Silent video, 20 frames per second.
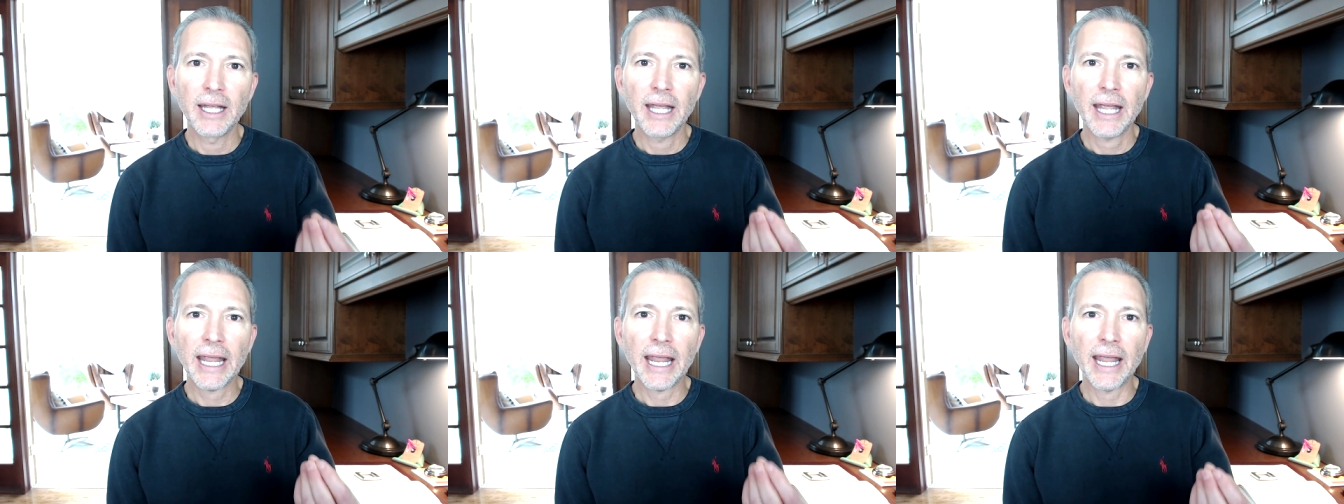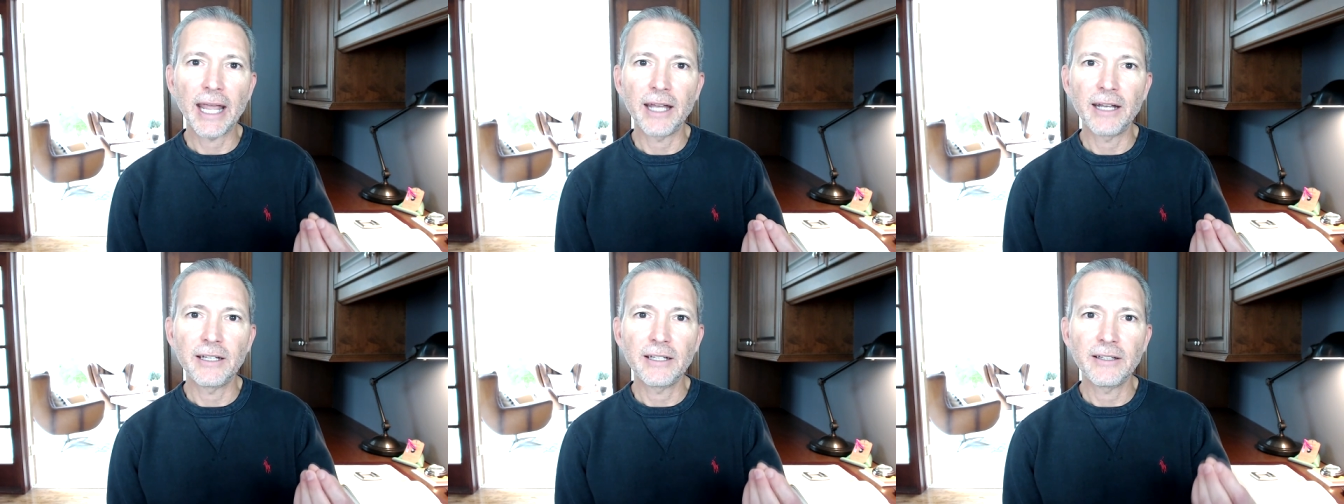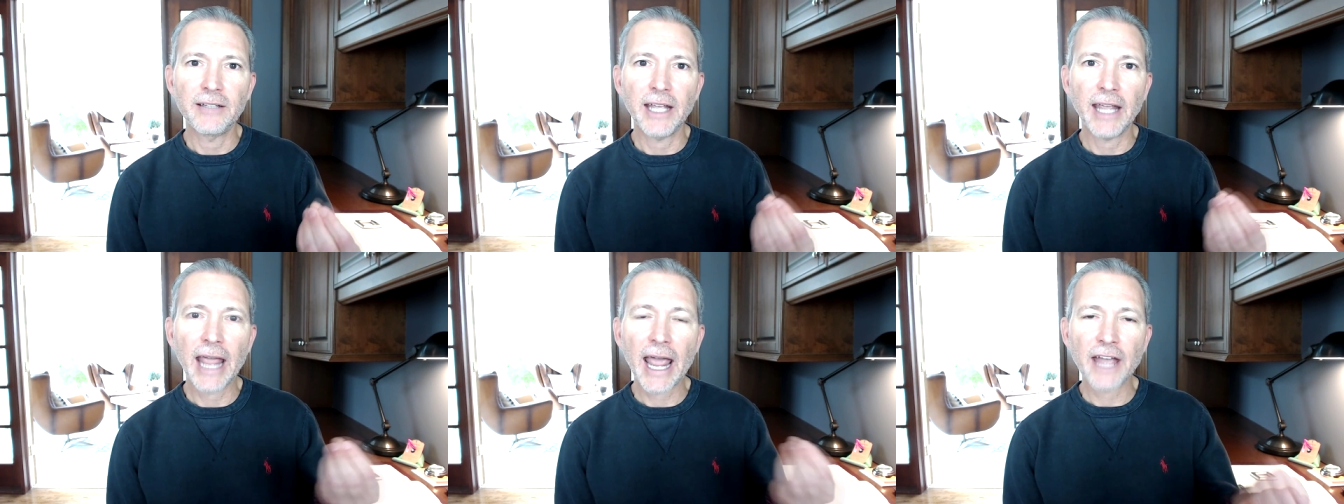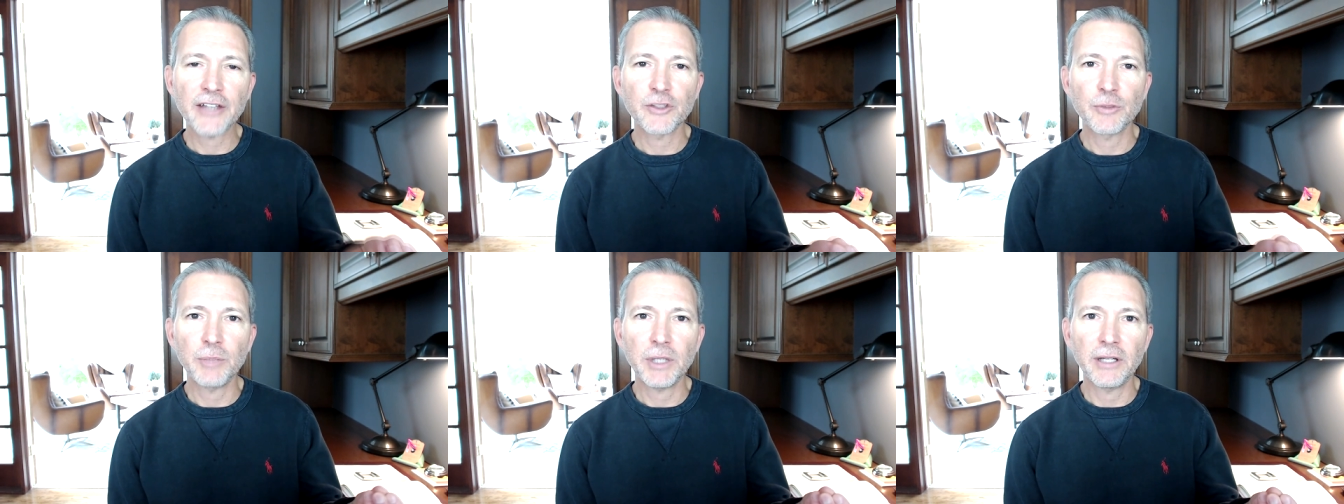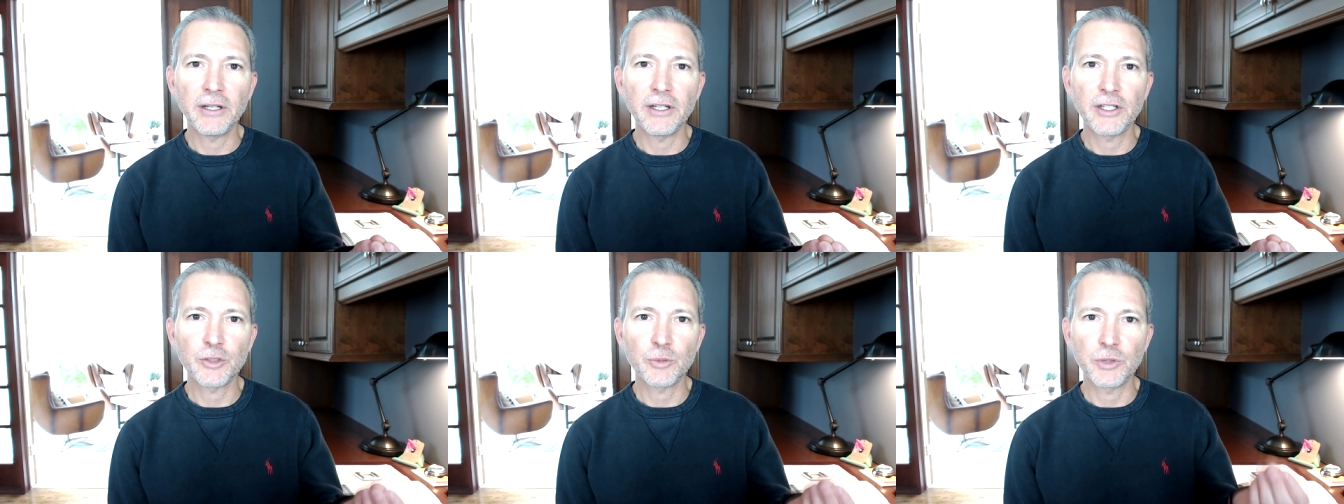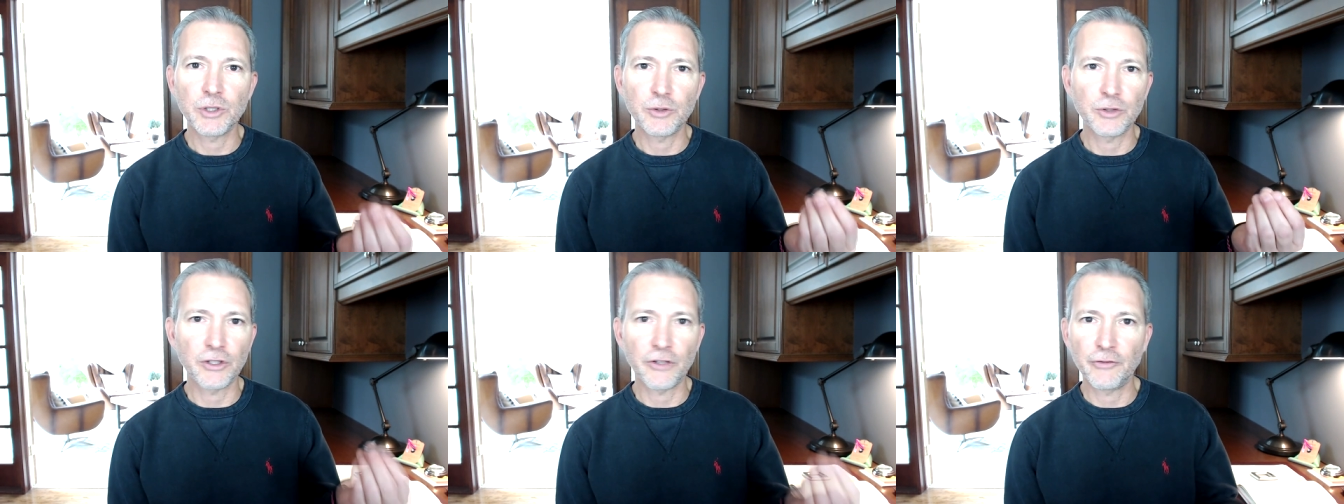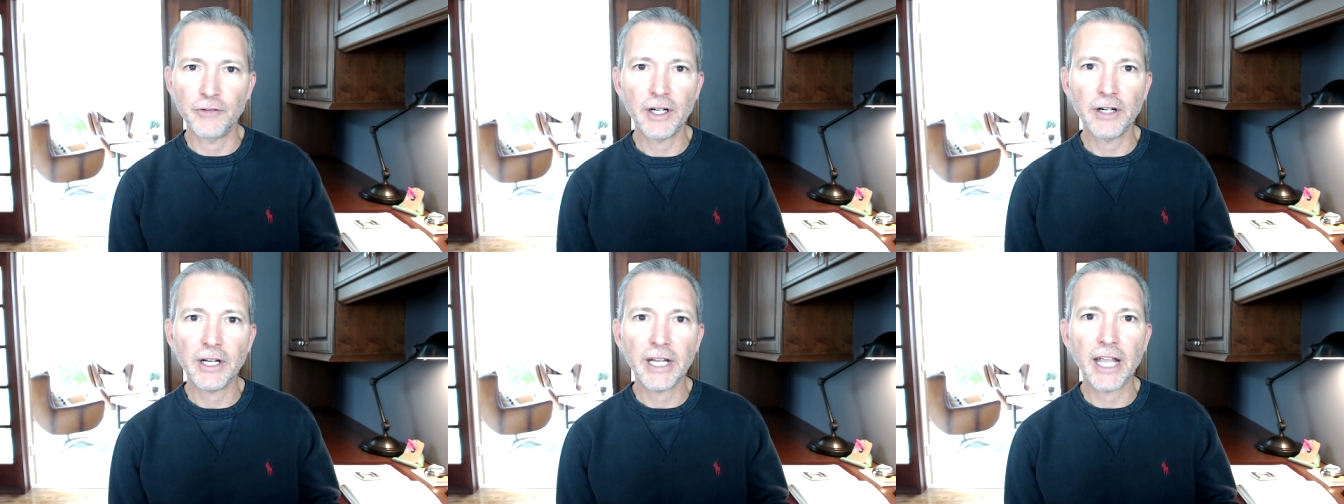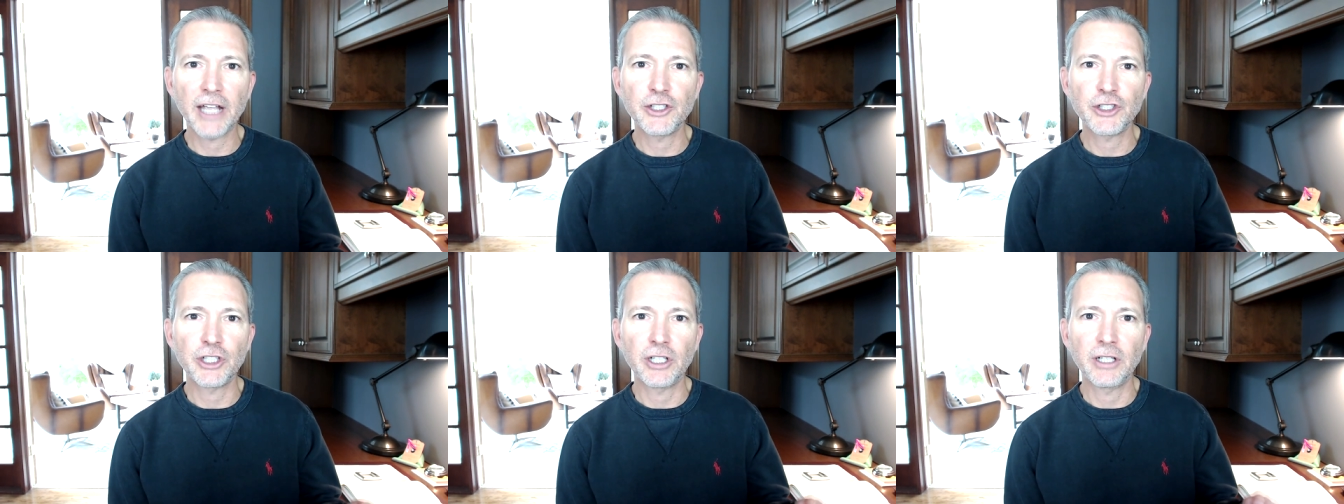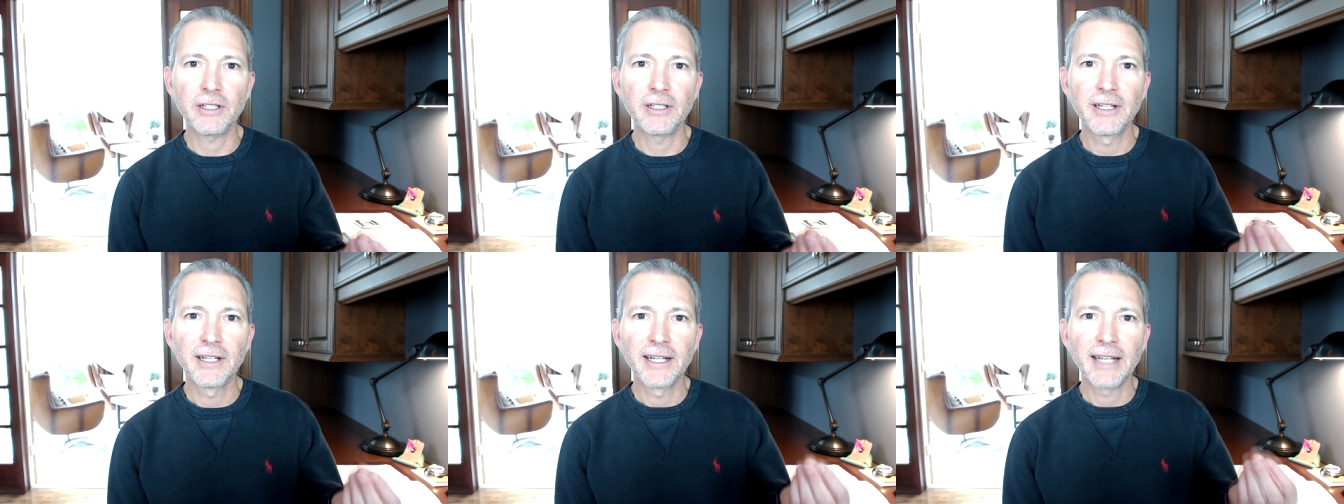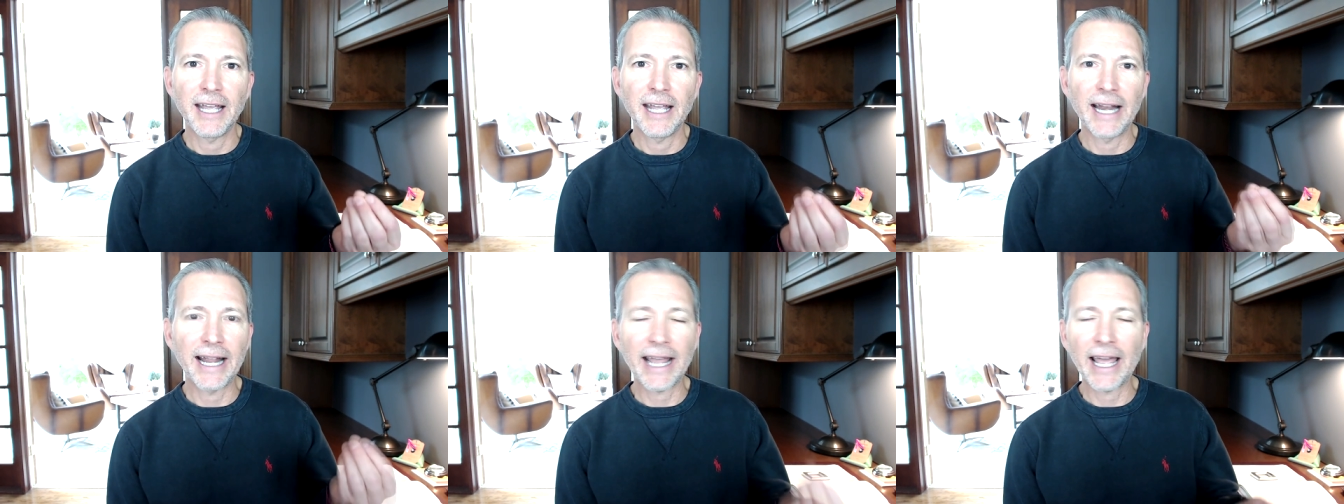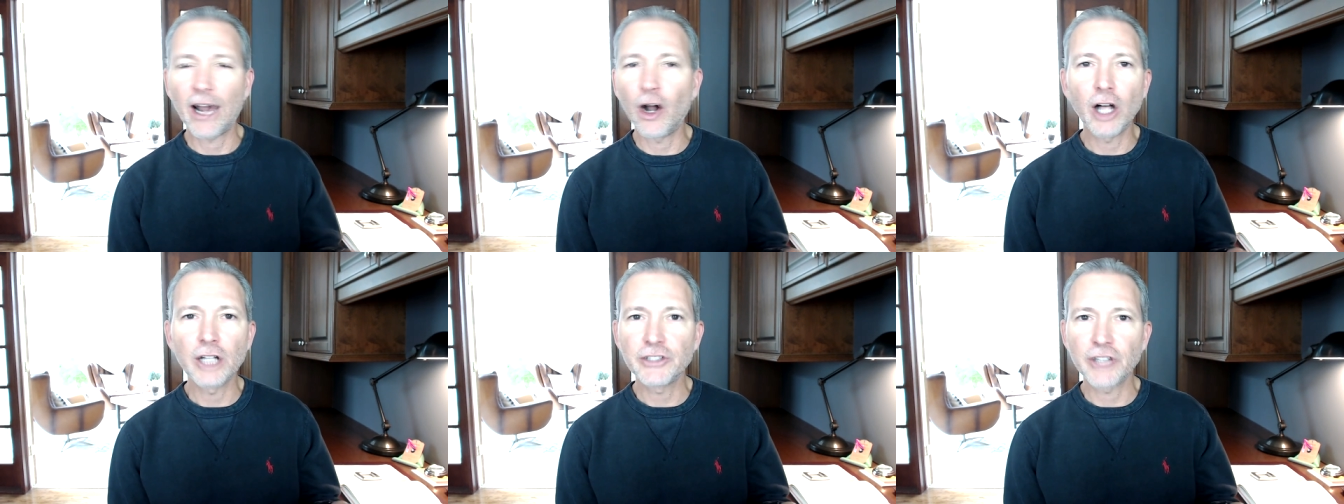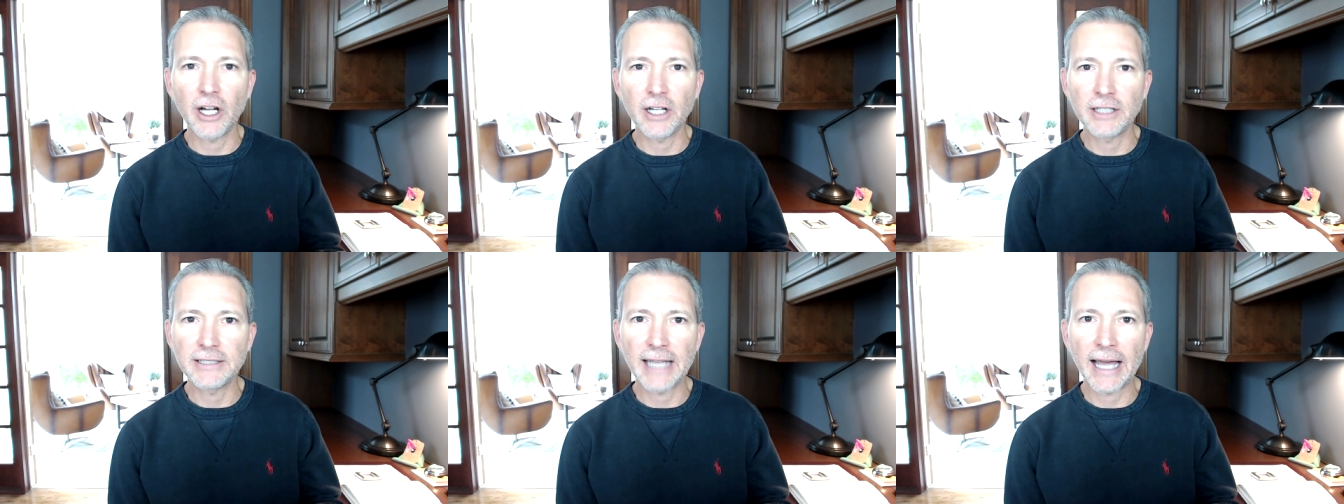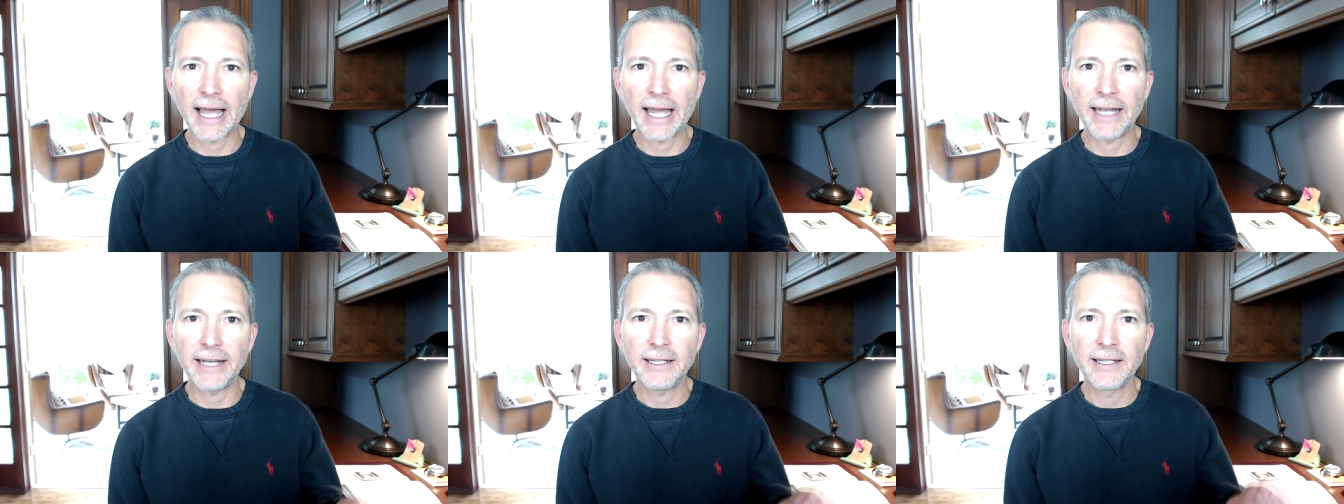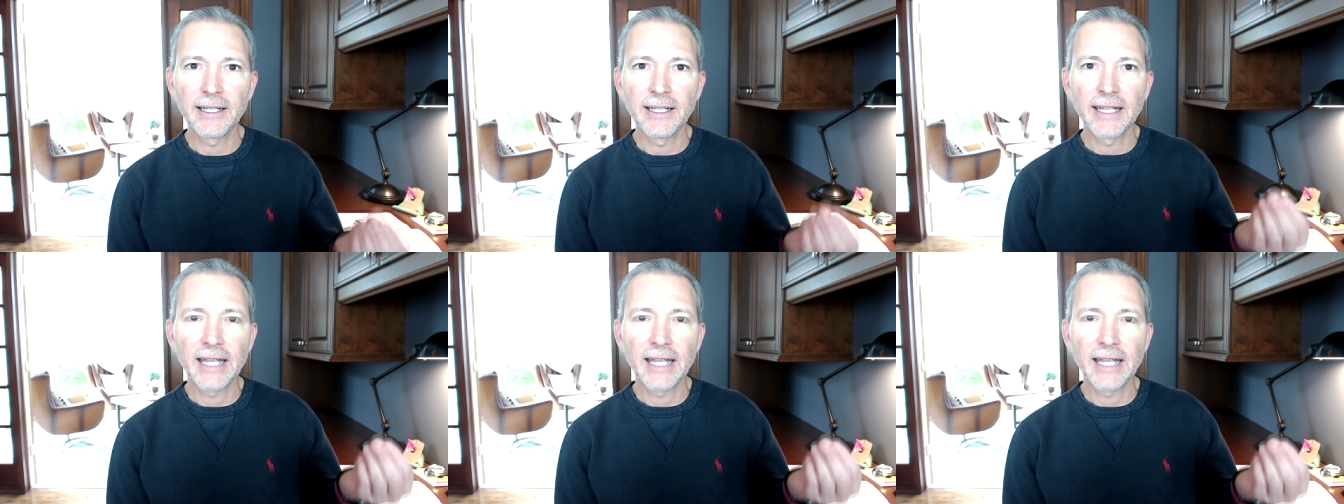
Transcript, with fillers: and they asked me this, which was a variation, and I got all tongue-tied,